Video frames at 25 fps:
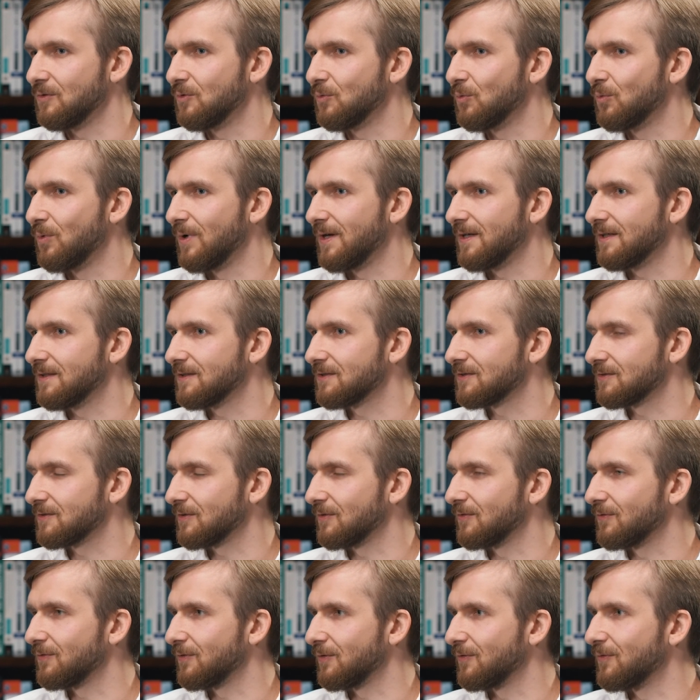ways
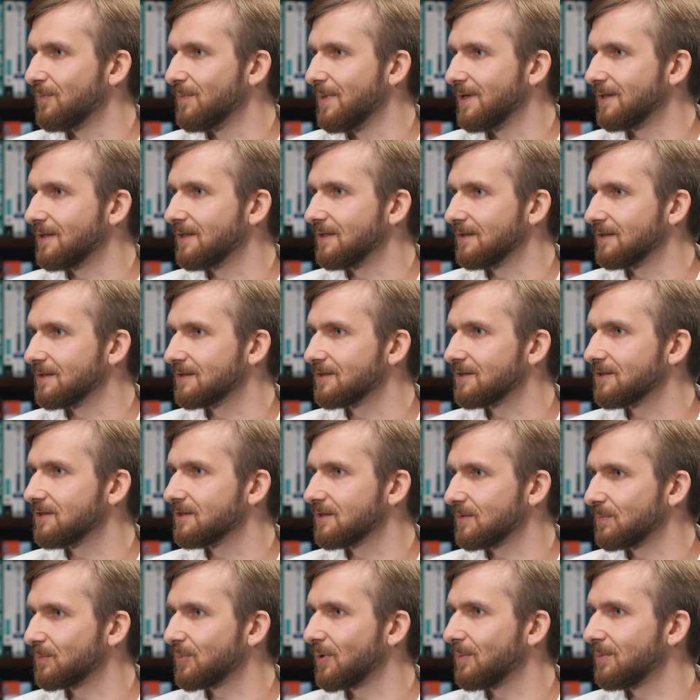of making decisions.
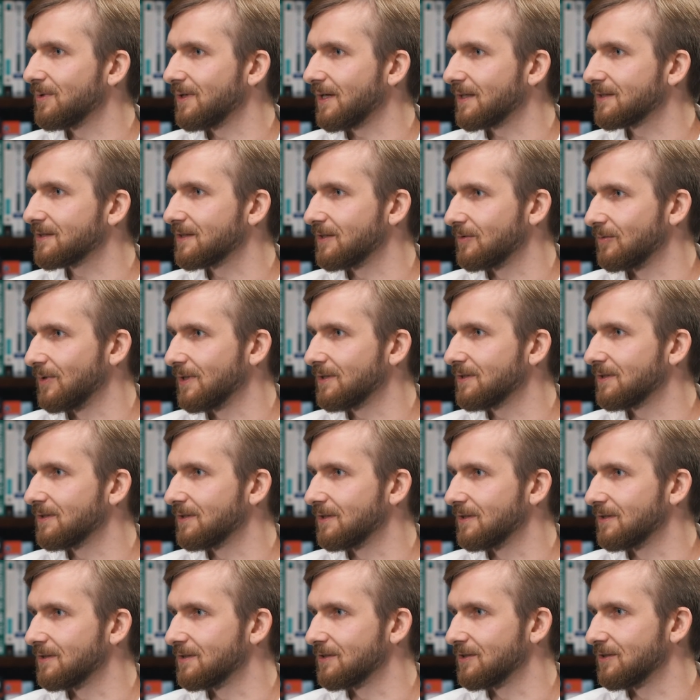It probably accelerated
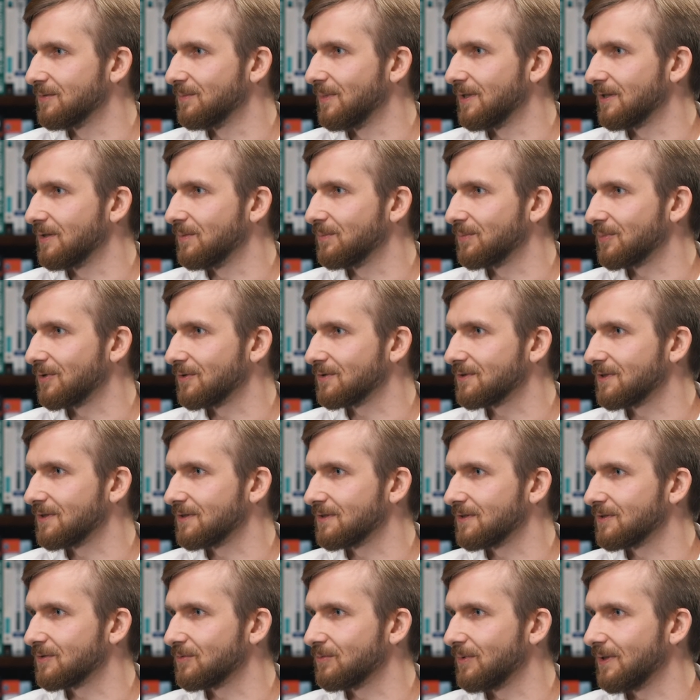the decision-making
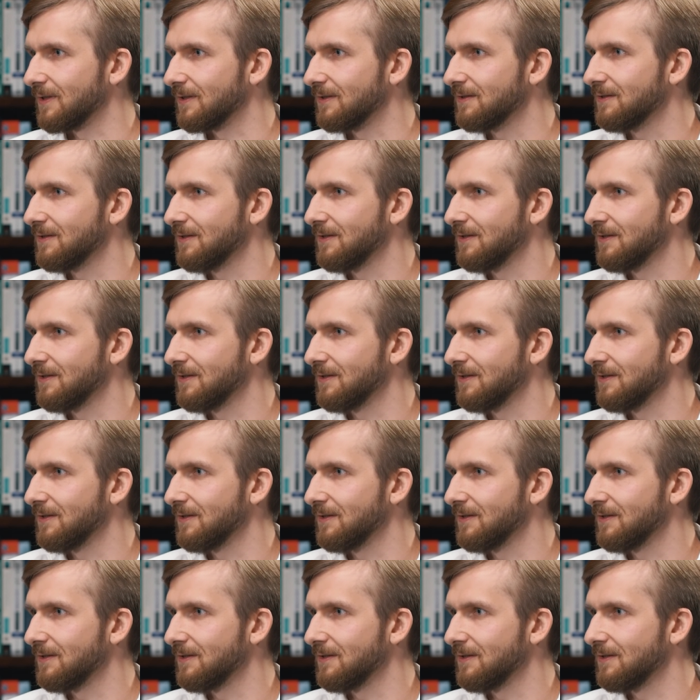process as well.